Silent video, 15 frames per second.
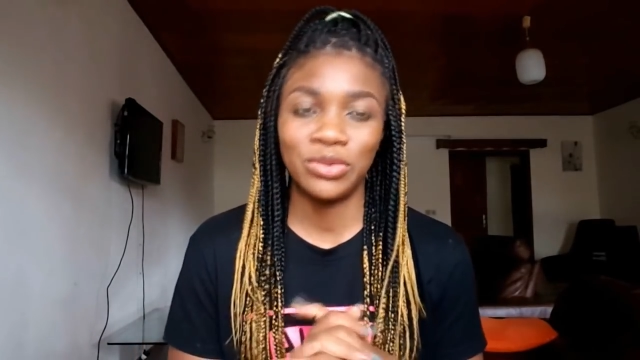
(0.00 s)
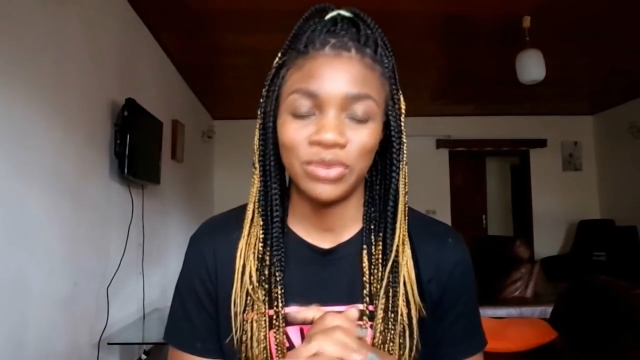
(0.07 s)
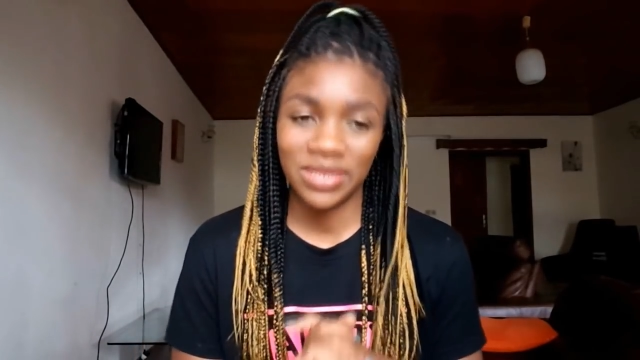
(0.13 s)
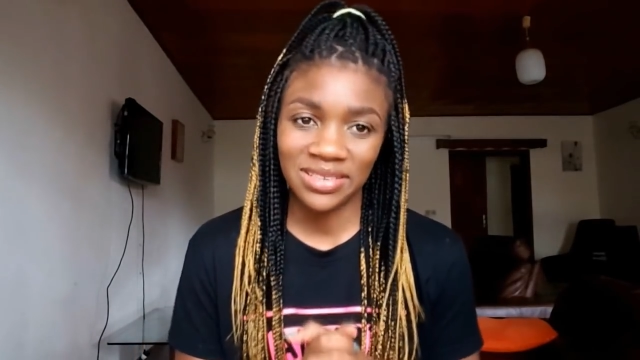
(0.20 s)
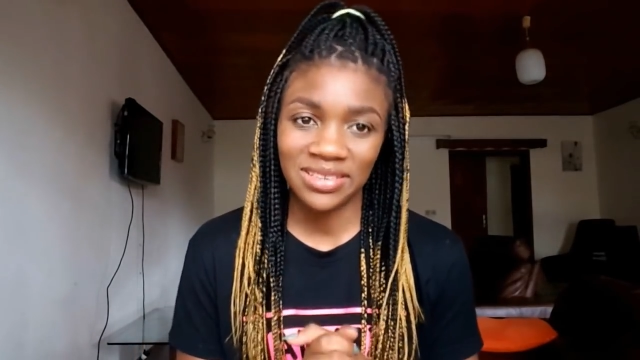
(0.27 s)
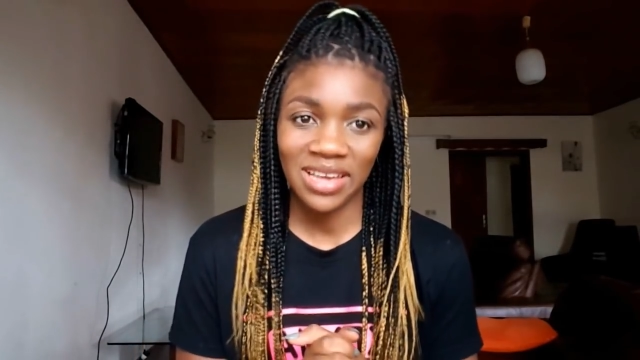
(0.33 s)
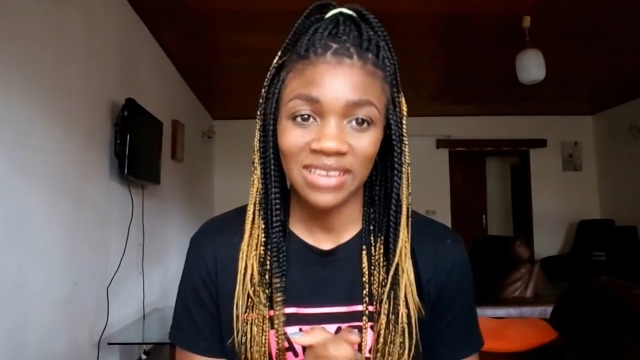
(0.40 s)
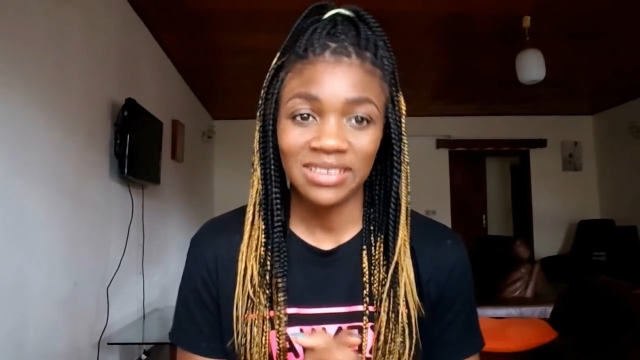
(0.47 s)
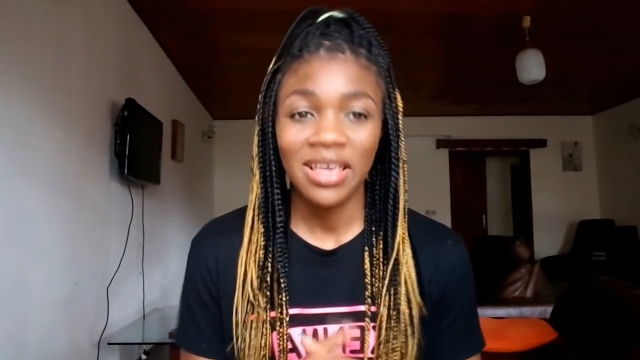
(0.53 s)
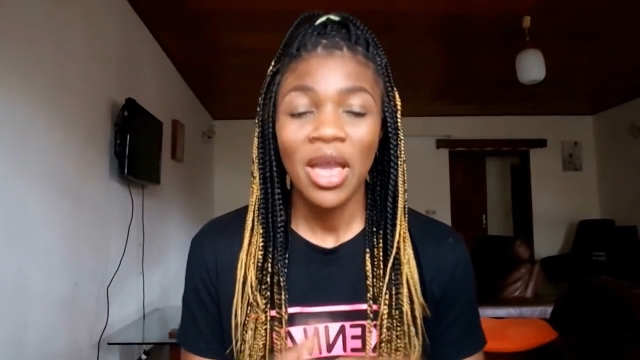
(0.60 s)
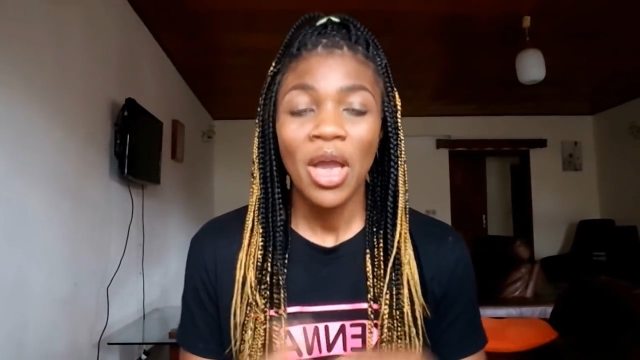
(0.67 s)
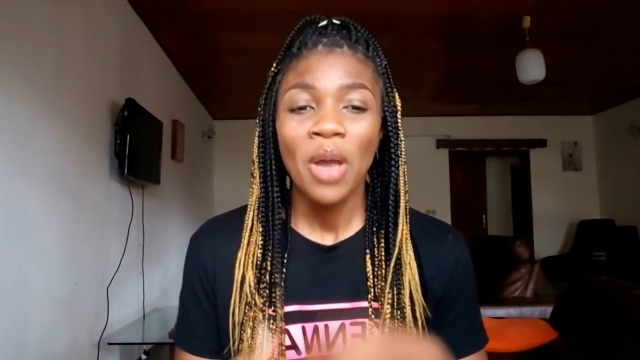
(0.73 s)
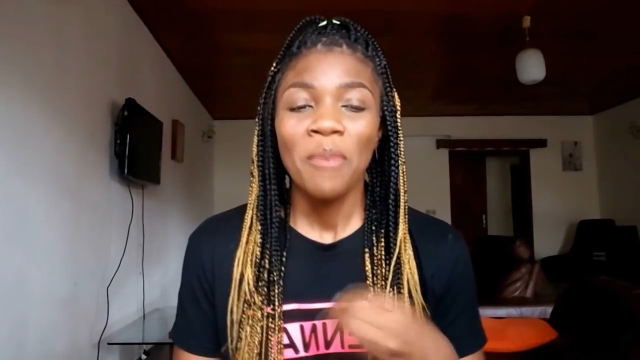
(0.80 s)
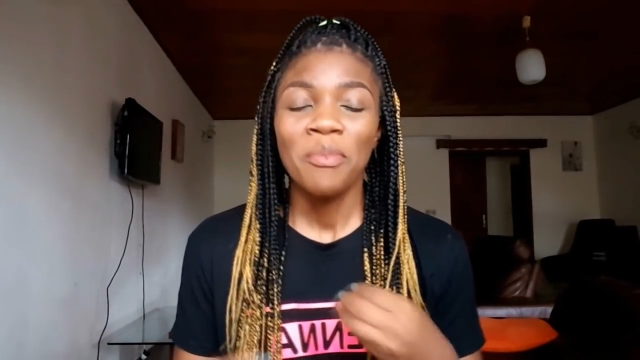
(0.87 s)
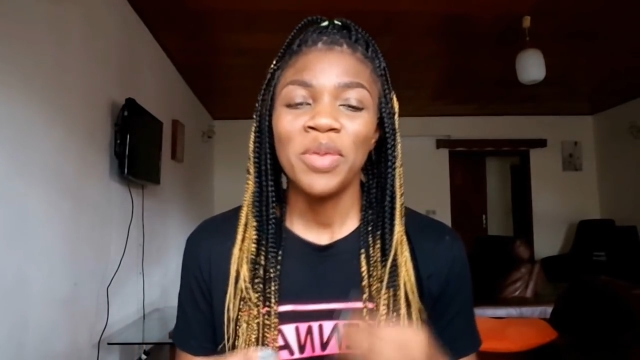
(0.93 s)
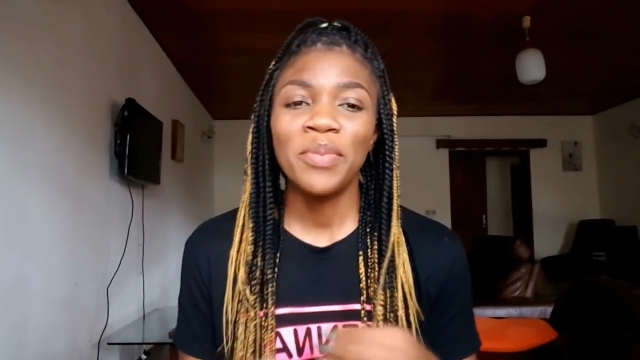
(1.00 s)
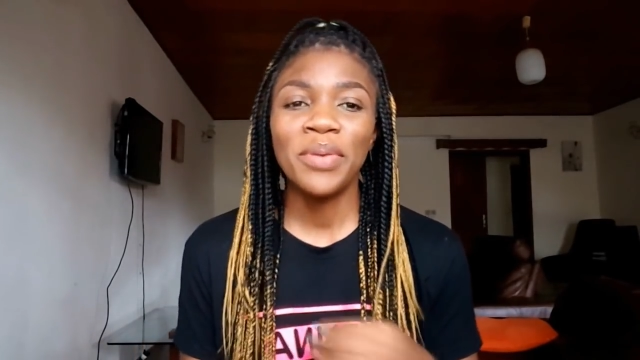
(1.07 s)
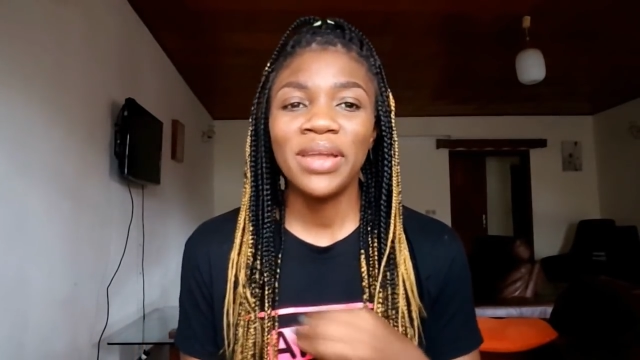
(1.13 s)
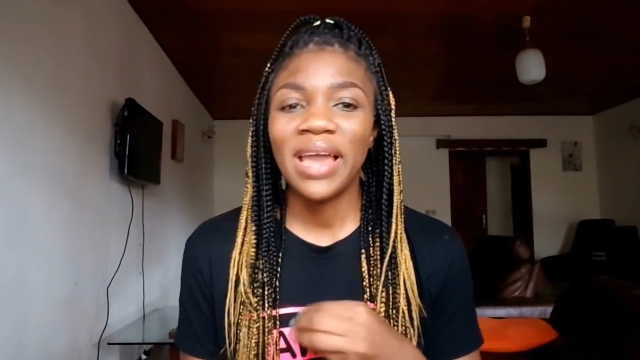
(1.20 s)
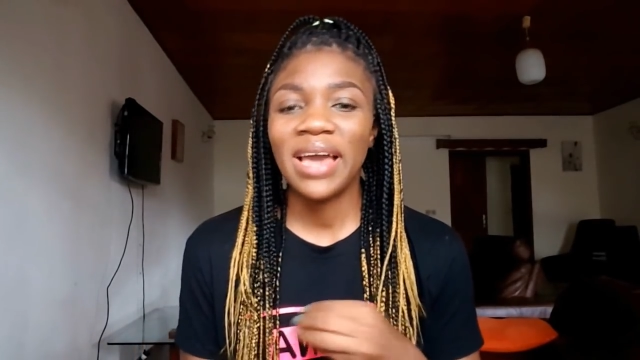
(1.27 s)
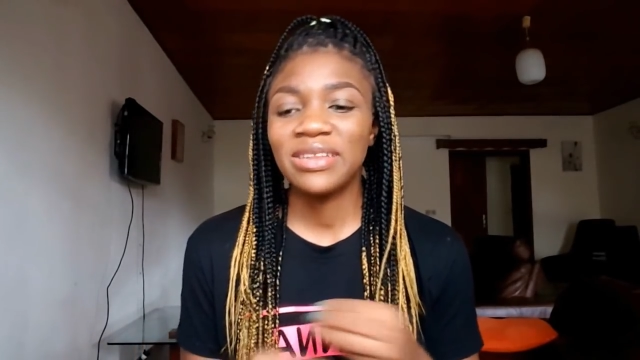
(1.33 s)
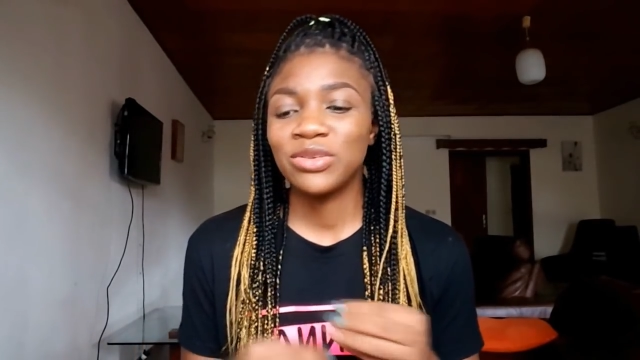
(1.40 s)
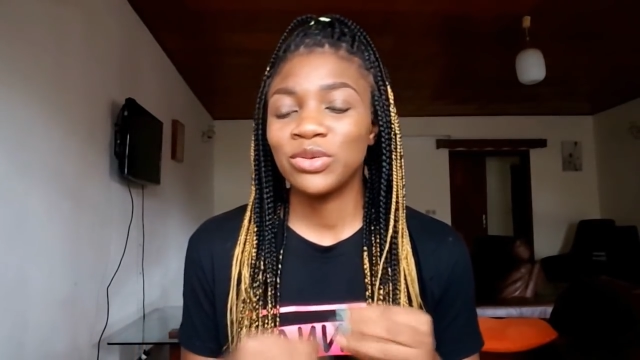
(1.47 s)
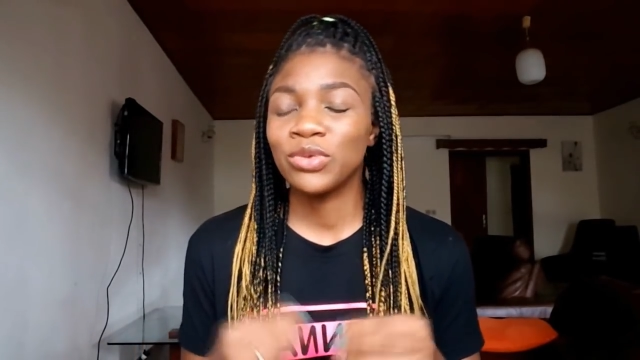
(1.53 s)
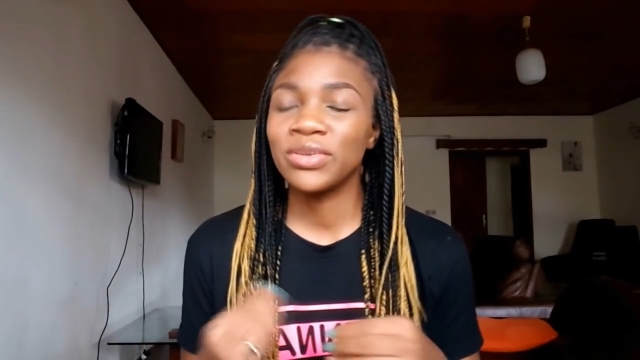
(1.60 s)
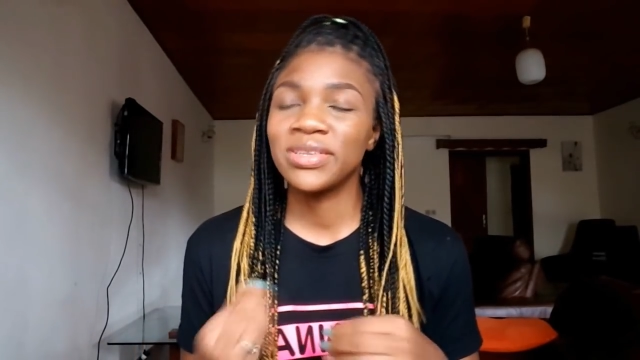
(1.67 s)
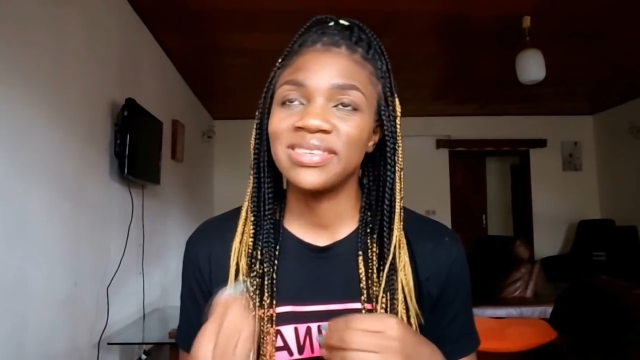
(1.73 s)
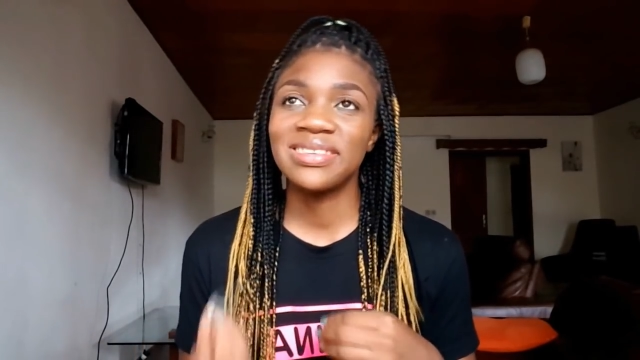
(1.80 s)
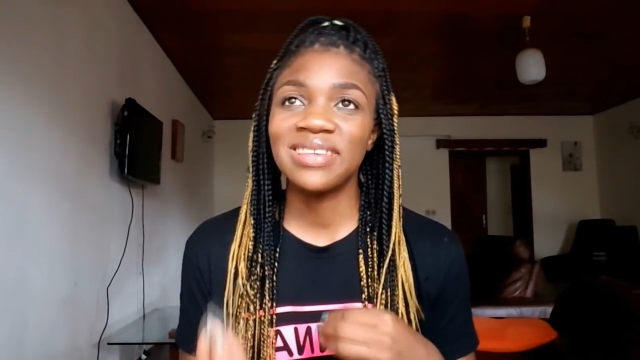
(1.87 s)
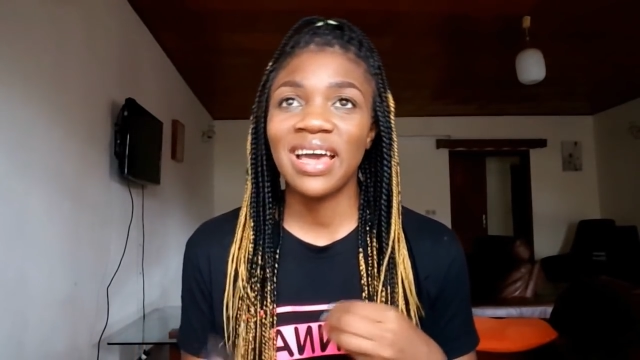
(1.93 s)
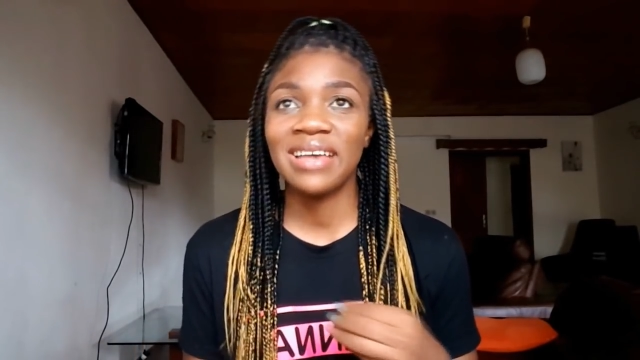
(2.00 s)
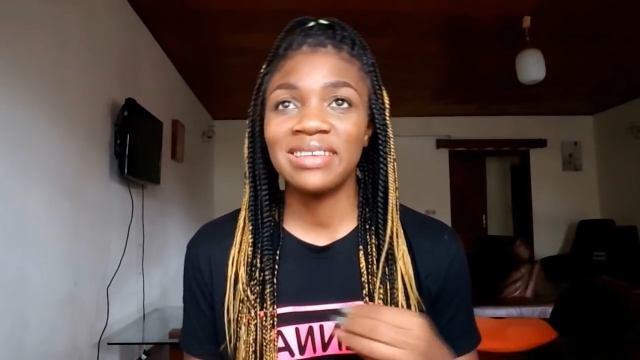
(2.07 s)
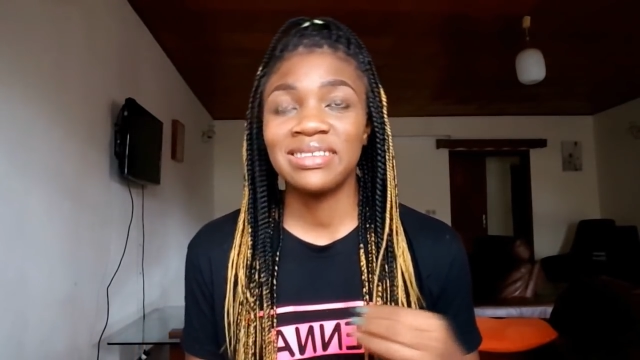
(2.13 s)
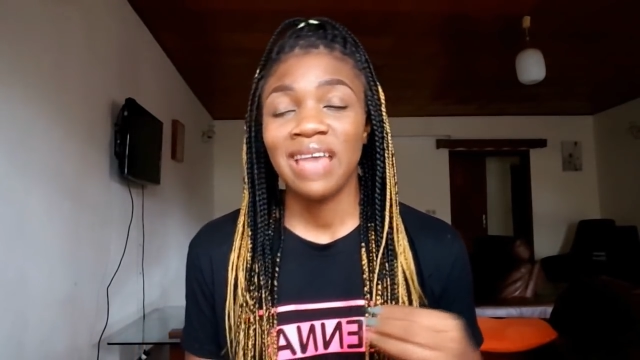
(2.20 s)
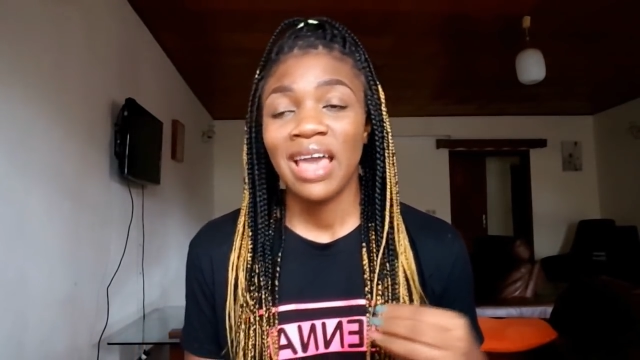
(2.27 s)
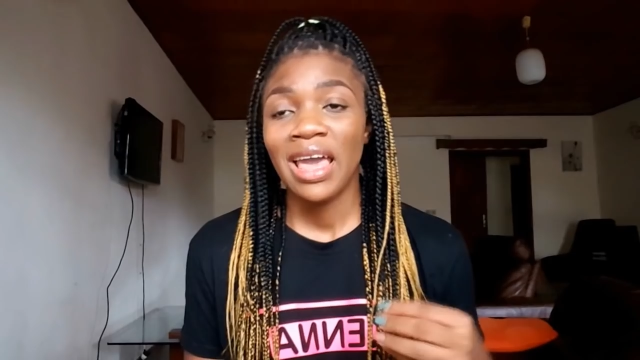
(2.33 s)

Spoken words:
criticize. People like to criticize